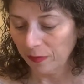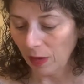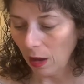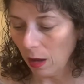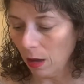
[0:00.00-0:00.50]

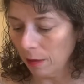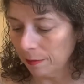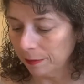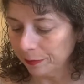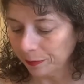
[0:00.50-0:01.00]

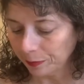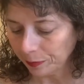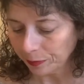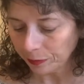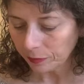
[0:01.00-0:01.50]

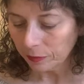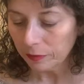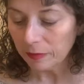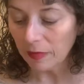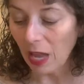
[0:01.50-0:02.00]

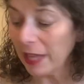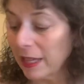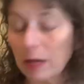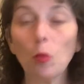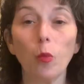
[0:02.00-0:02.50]
I
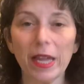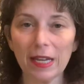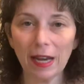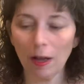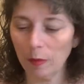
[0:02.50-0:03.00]
like
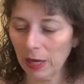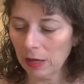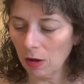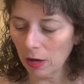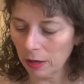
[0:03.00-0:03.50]
weighed out my
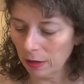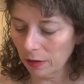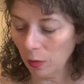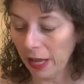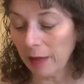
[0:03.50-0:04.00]
yarn.
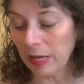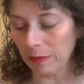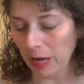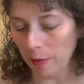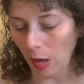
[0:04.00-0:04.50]
The way I
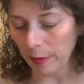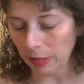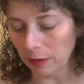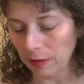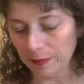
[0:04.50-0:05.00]
made my
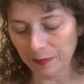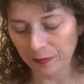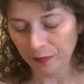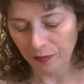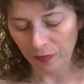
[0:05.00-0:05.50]
bobbins
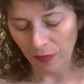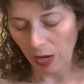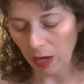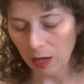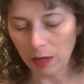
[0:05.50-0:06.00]

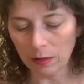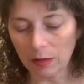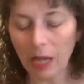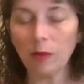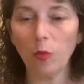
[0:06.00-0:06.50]
is
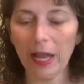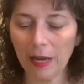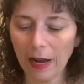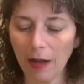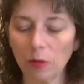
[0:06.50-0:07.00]
I
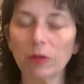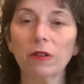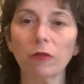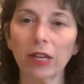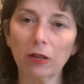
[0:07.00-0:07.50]
weighed out the
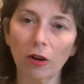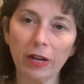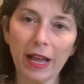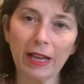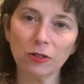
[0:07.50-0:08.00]
green yarn.
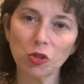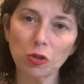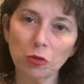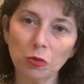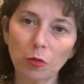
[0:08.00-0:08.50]
I had
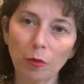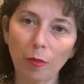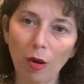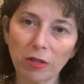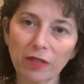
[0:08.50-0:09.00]
2
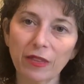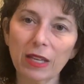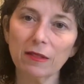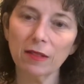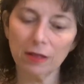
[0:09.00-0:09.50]
balls of
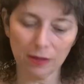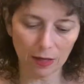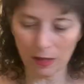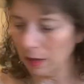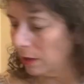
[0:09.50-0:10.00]
it. This
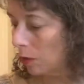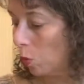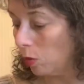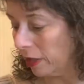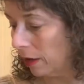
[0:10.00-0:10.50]
is
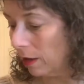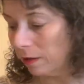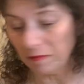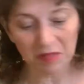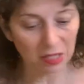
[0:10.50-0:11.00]
Woolia,
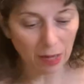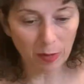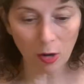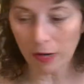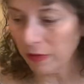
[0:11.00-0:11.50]
same
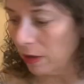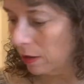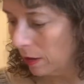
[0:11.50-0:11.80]
yarn that